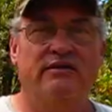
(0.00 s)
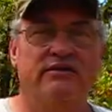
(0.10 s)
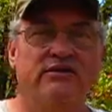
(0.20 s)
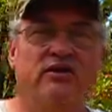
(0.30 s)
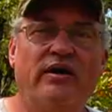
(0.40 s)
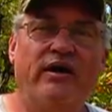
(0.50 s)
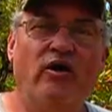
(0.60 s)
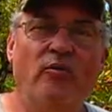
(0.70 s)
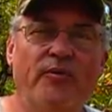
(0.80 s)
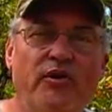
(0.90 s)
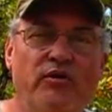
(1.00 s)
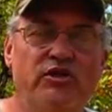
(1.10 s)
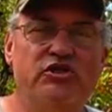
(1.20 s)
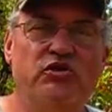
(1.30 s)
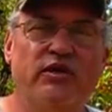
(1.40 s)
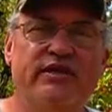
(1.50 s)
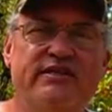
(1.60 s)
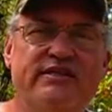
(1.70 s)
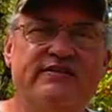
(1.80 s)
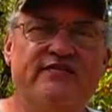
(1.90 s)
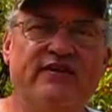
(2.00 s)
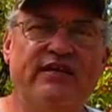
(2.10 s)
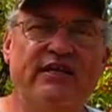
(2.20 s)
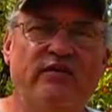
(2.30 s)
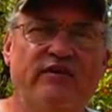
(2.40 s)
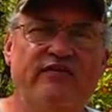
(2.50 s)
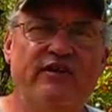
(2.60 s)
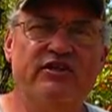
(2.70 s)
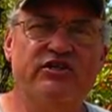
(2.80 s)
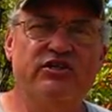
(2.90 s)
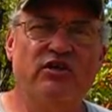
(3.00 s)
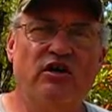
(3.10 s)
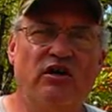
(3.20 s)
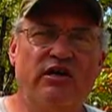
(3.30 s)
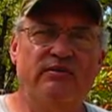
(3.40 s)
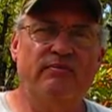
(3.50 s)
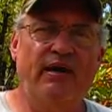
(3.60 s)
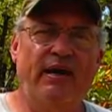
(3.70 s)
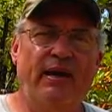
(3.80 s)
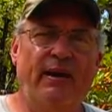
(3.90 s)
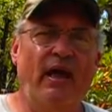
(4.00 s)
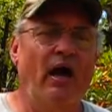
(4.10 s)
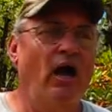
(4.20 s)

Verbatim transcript: So I hope you enjoyed this video adventure on my